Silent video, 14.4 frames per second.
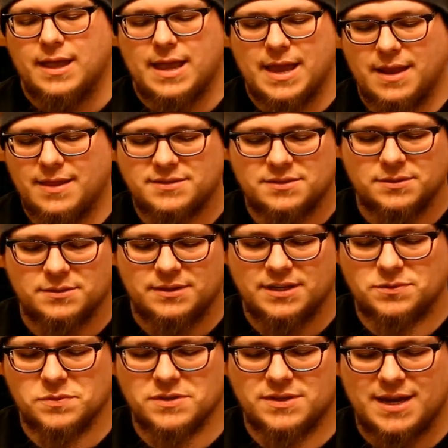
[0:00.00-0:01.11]
And this
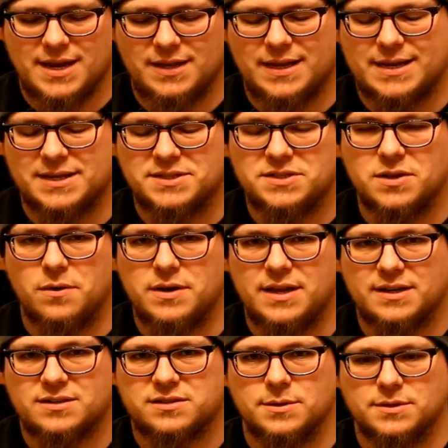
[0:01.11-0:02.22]
was a Sony
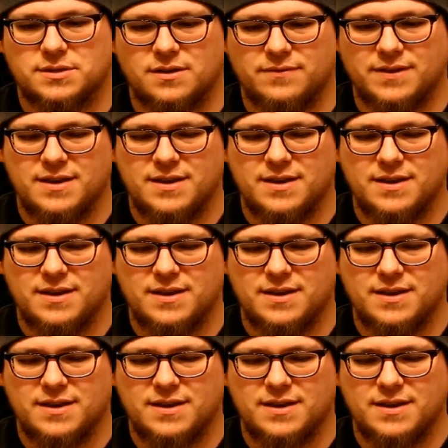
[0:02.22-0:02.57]
exclusive,